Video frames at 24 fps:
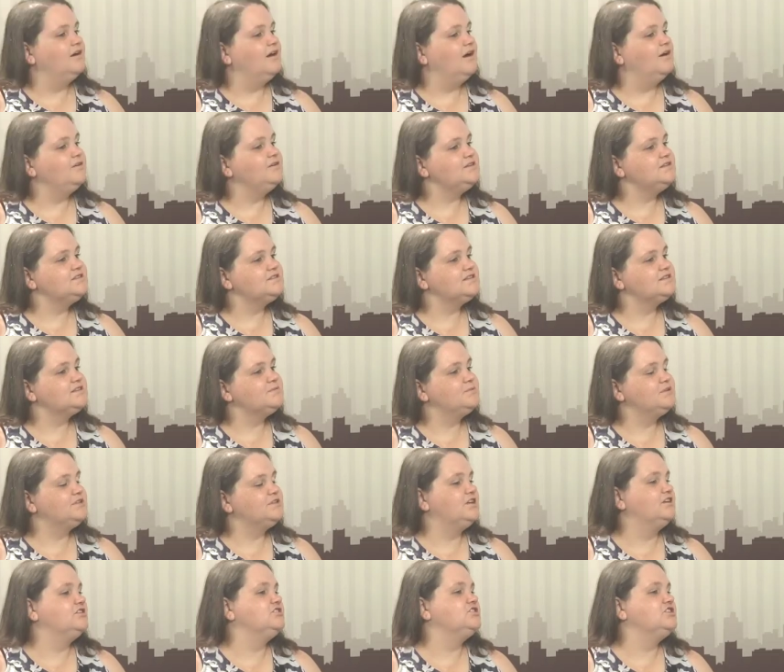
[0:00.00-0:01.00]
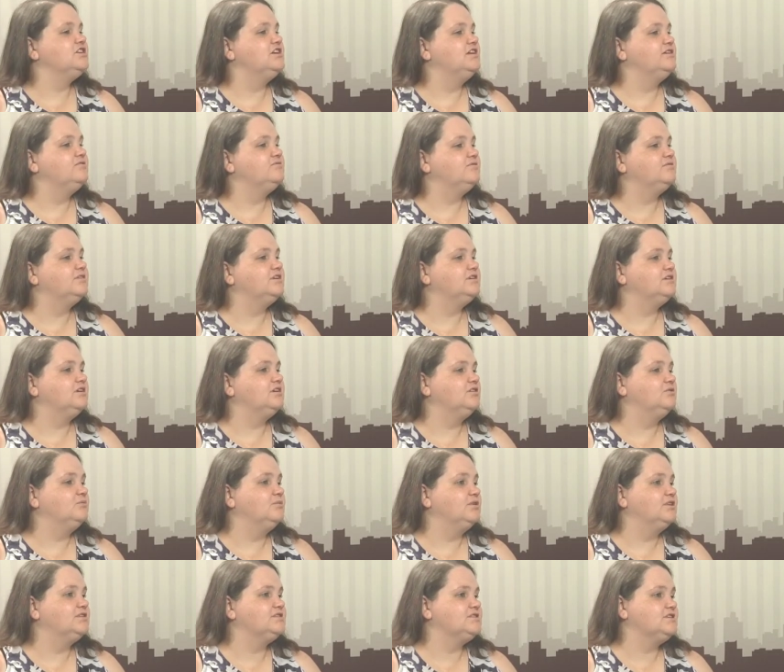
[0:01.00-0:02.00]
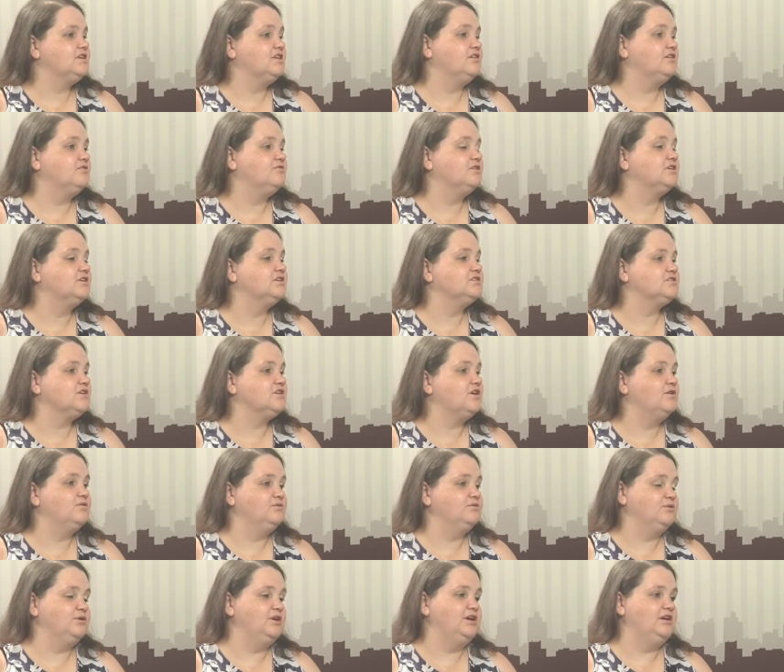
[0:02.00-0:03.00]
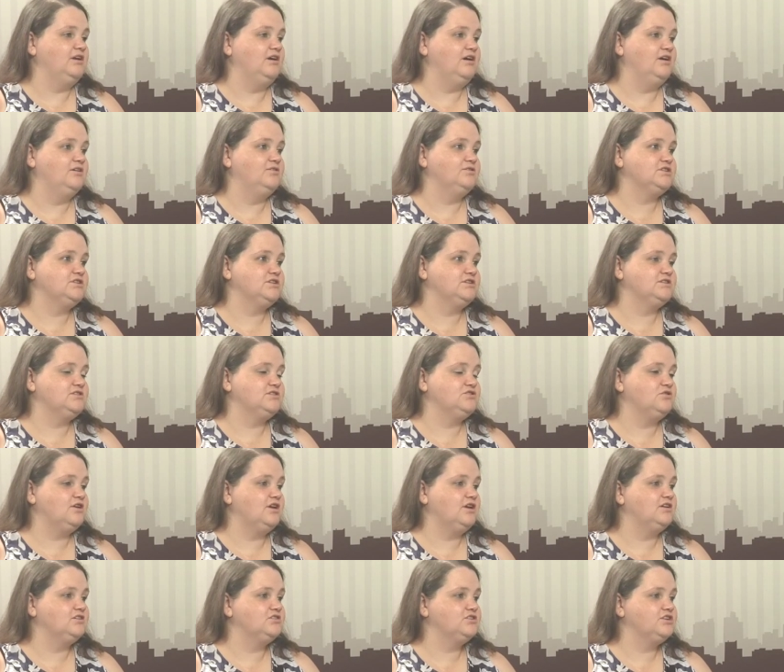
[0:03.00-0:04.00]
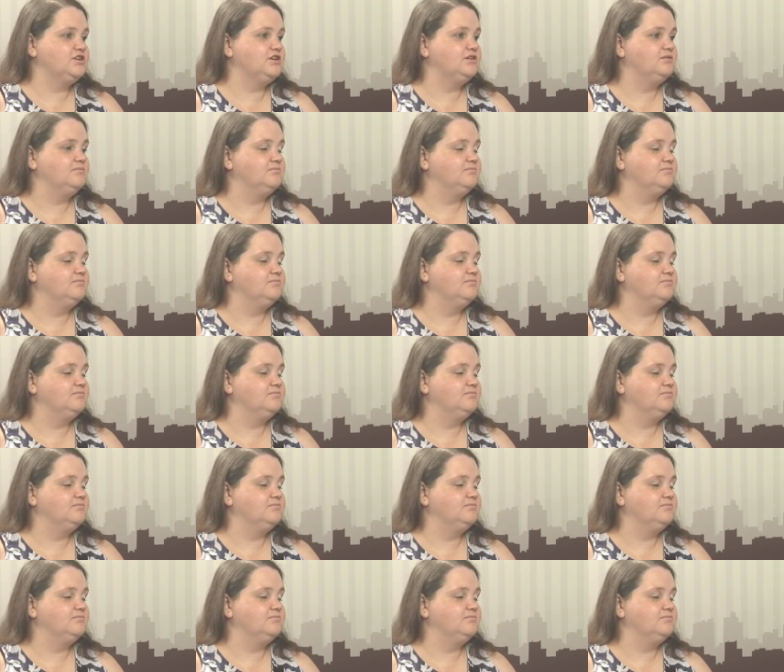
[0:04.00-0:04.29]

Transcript: How does this potentially fit in with South Africa's own green hydrogen strategy?